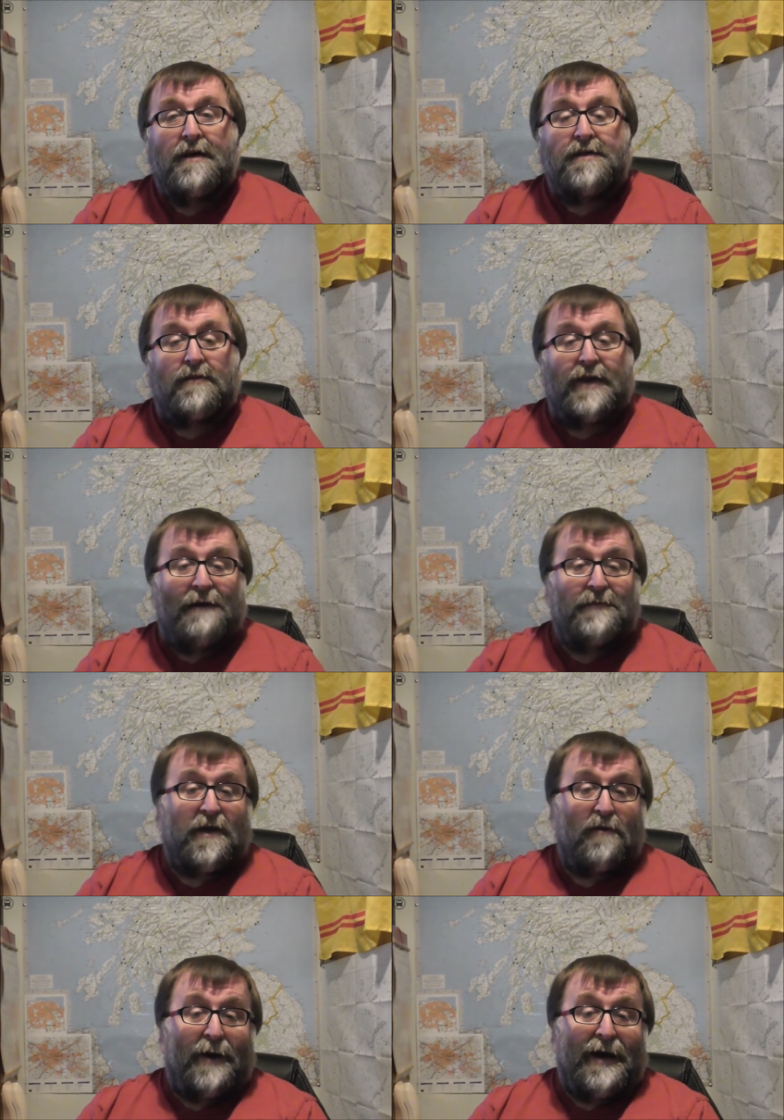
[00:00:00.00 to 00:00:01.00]
So we have to
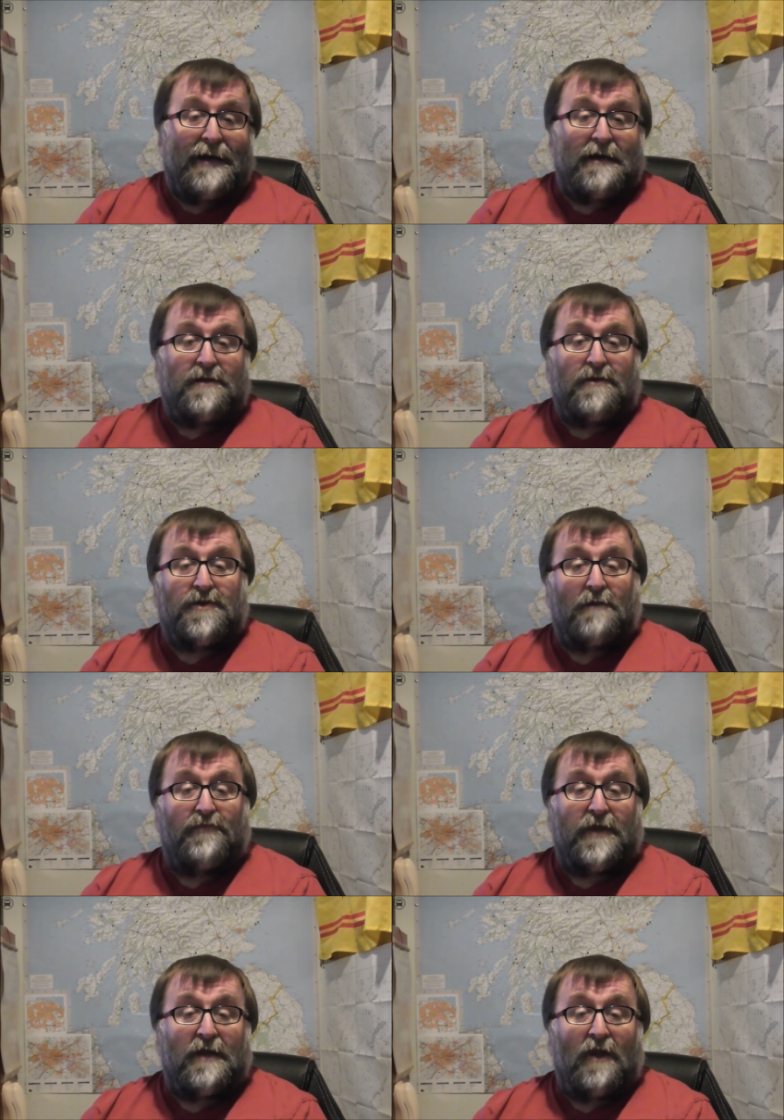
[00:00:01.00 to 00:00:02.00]
go back to
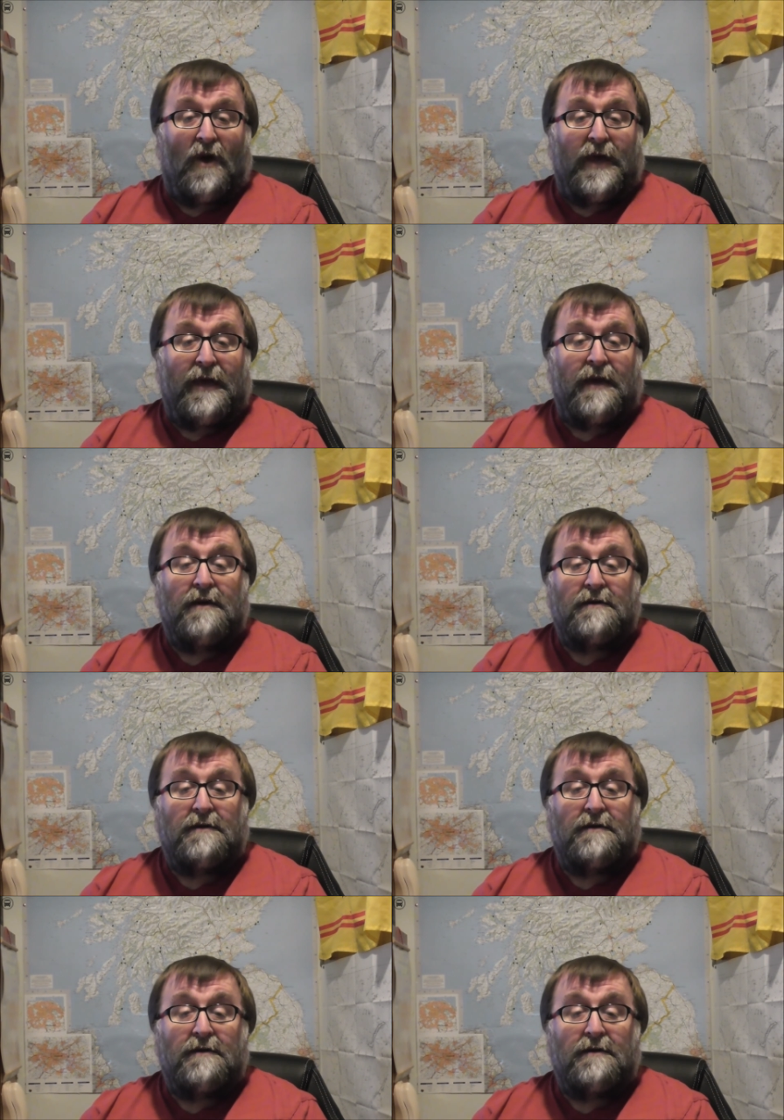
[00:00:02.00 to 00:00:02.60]
something like